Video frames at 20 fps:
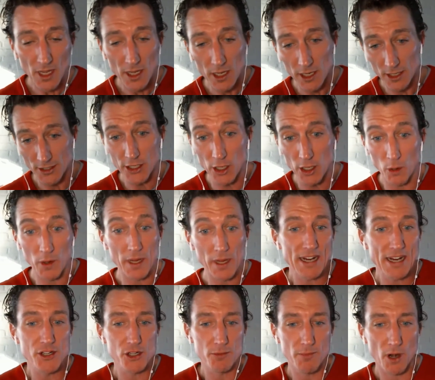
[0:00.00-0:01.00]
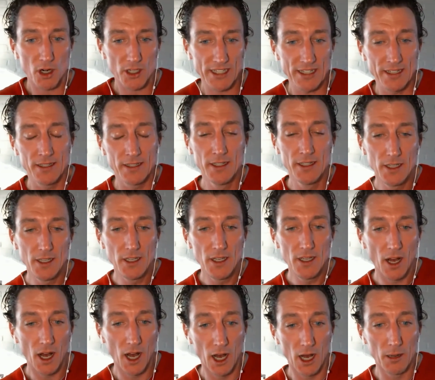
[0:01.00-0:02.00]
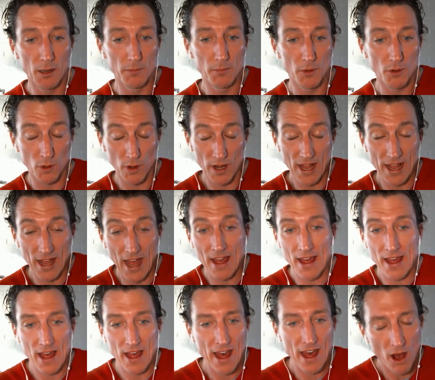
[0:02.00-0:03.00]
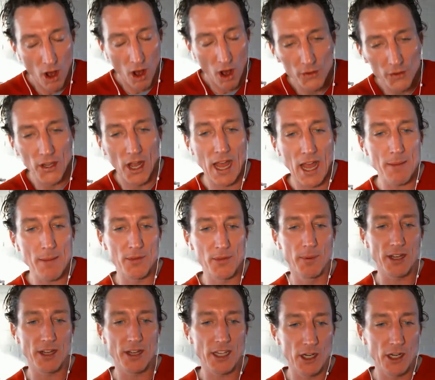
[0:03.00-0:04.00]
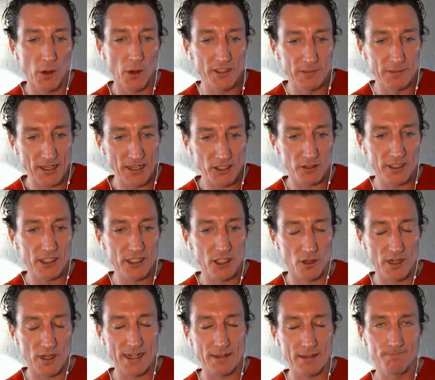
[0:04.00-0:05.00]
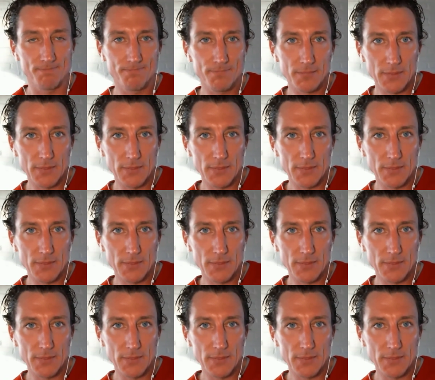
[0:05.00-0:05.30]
major market at all times, but especially during